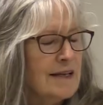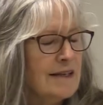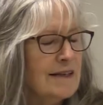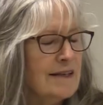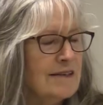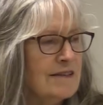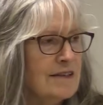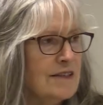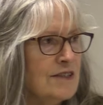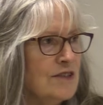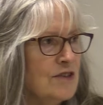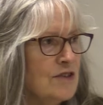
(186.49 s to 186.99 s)

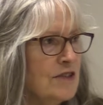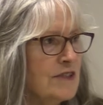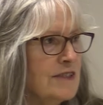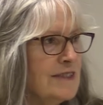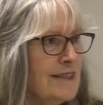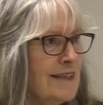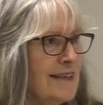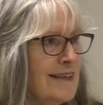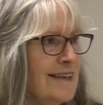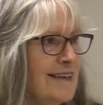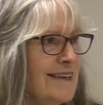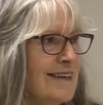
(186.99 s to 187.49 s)
Larry
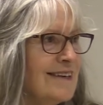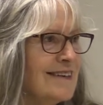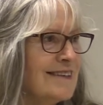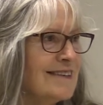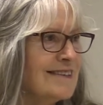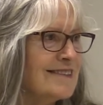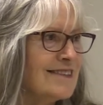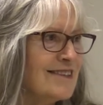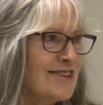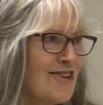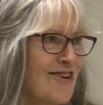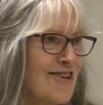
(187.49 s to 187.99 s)
Dorsey
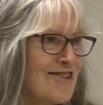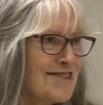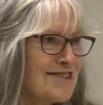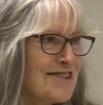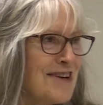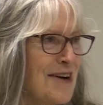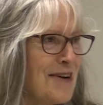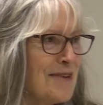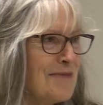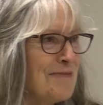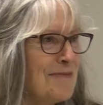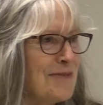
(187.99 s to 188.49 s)
is a
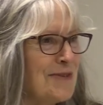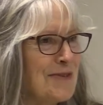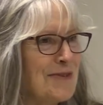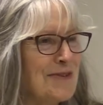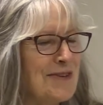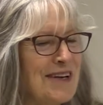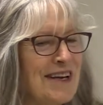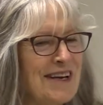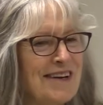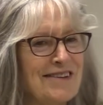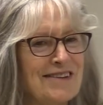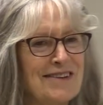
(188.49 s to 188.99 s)
longtime
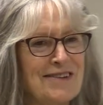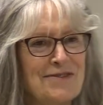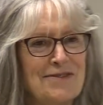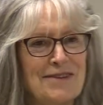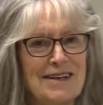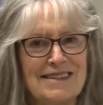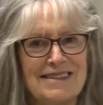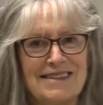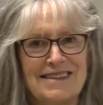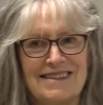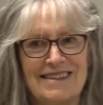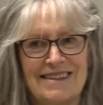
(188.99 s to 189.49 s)
Boulder County
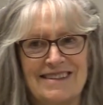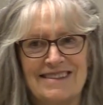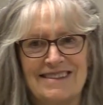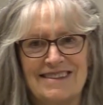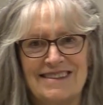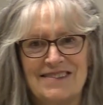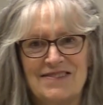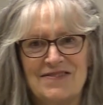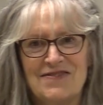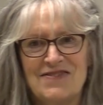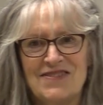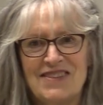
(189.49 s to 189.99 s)

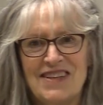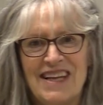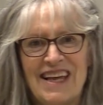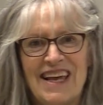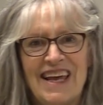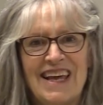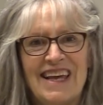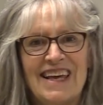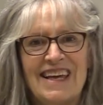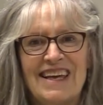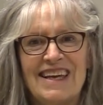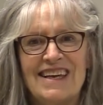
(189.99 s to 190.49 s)
resident.
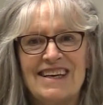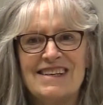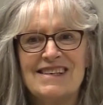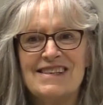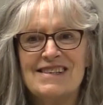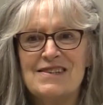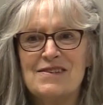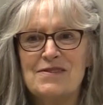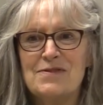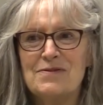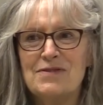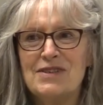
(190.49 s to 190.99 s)
He
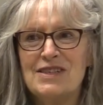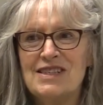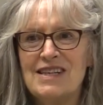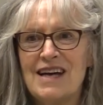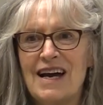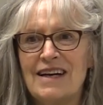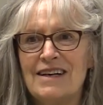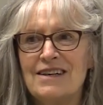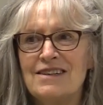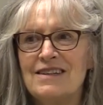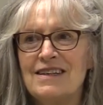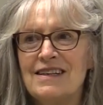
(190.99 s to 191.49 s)
is a
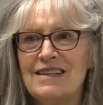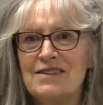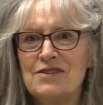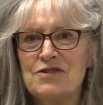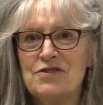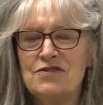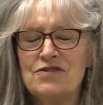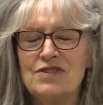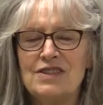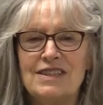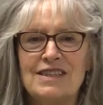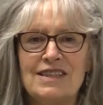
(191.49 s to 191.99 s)
retired
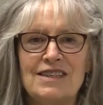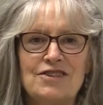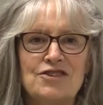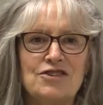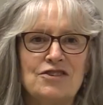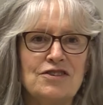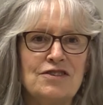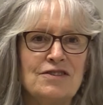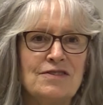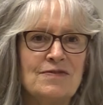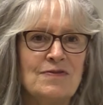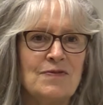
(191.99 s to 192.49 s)
history
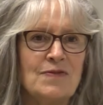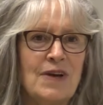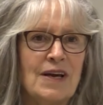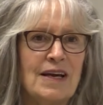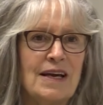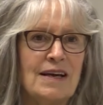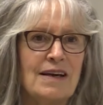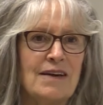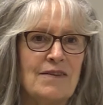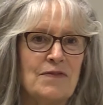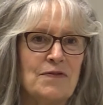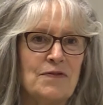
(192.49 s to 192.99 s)
teacher
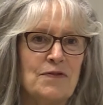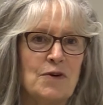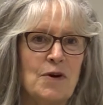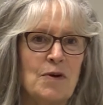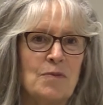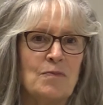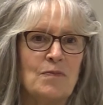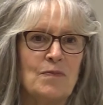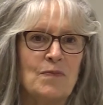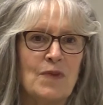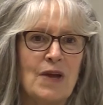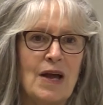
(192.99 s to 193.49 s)

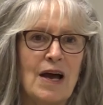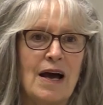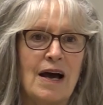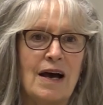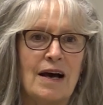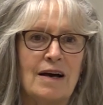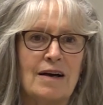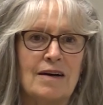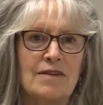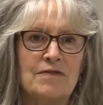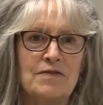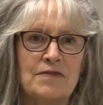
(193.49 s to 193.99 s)
from
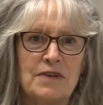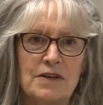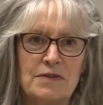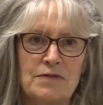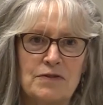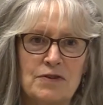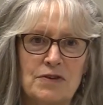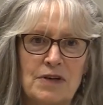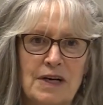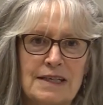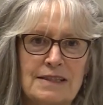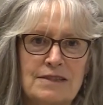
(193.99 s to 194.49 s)
uh,
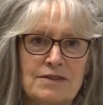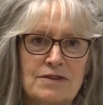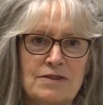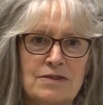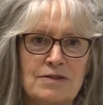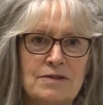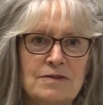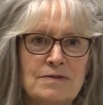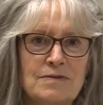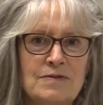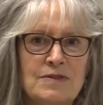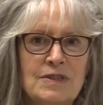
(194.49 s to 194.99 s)
Fairview High
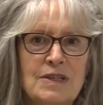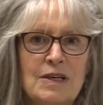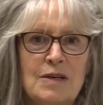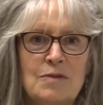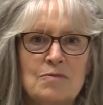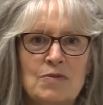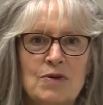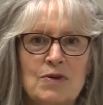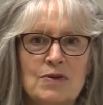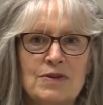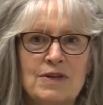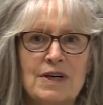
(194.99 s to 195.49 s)
School,
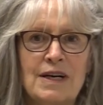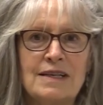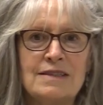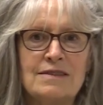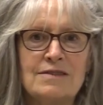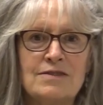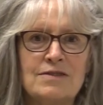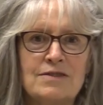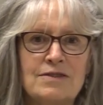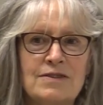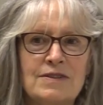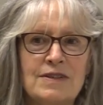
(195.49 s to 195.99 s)
Boulder High
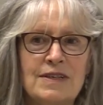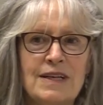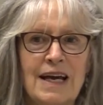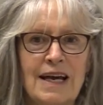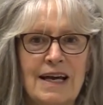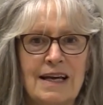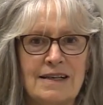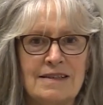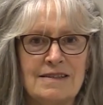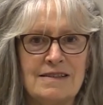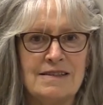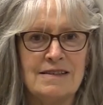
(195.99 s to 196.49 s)
School,
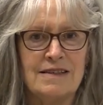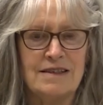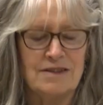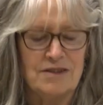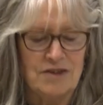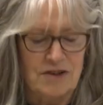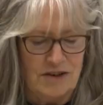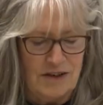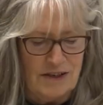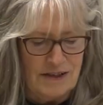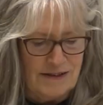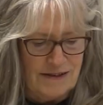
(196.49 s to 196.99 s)
and
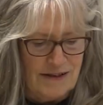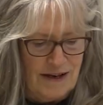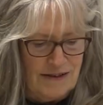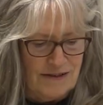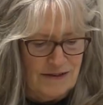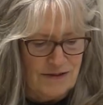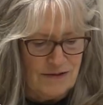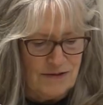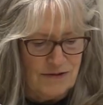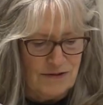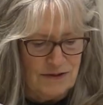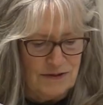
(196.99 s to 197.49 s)
Centaurus High
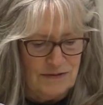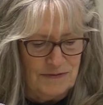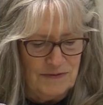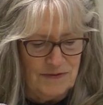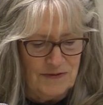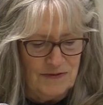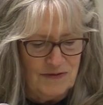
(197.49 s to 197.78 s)
School.